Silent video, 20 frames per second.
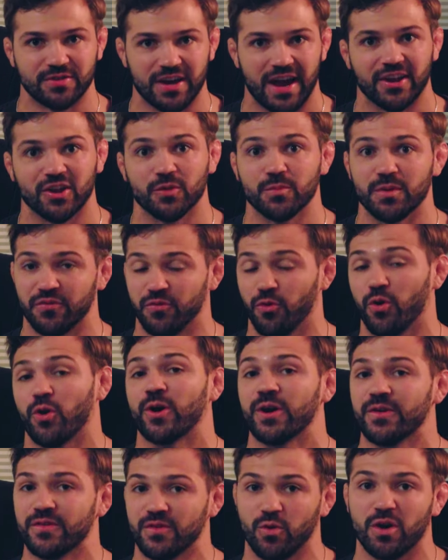title
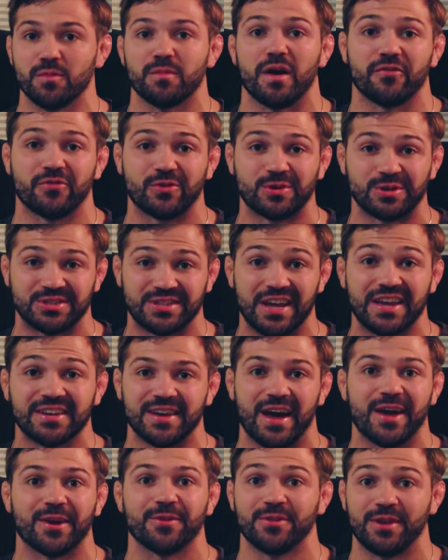before I even won my first
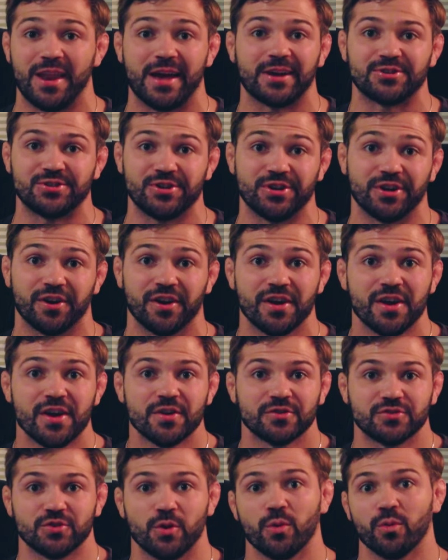state title the next year.
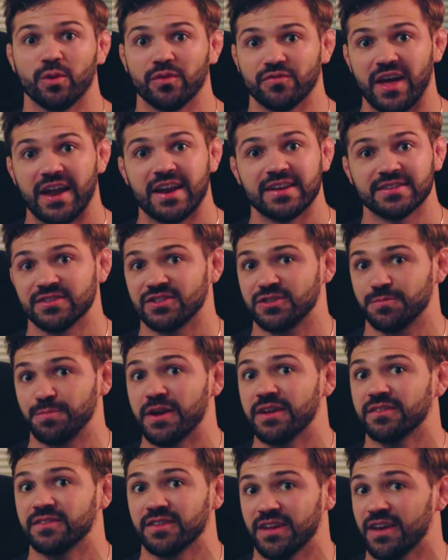So if that doesn't
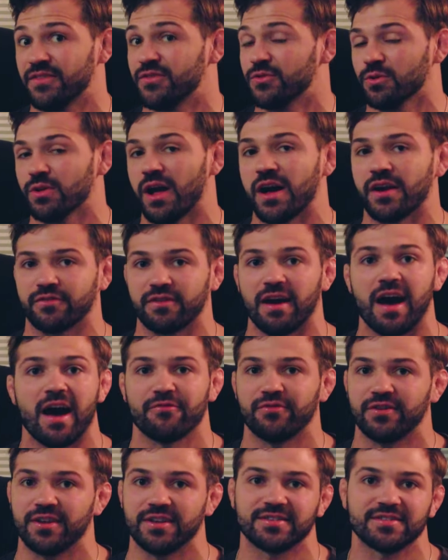speak to give you a lot of
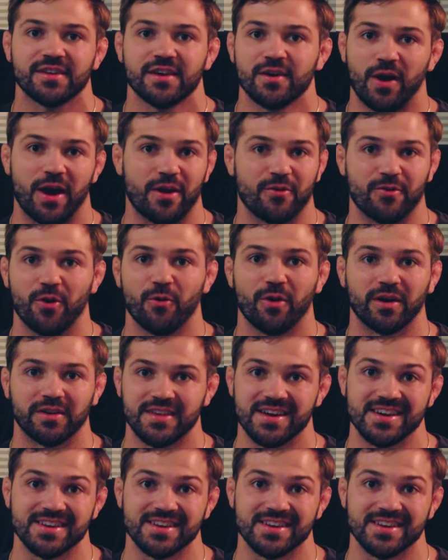confidence, I don't know what